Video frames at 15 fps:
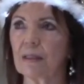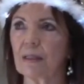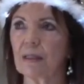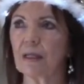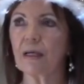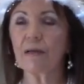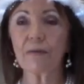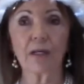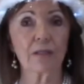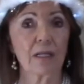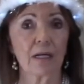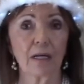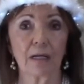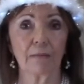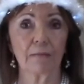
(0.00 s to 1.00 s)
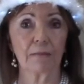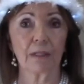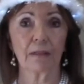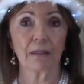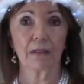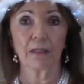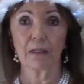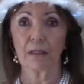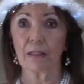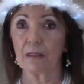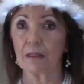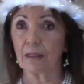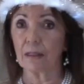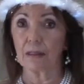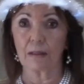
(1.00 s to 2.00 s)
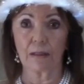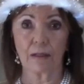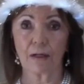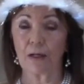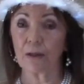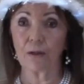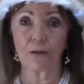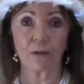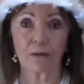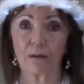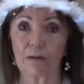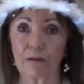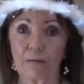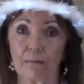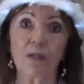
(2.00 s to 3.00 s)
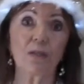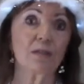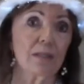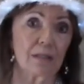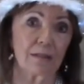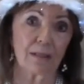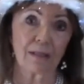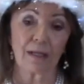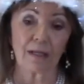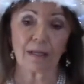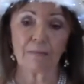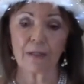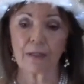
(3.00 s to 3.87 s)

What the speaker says: of our time on earth, most of the time.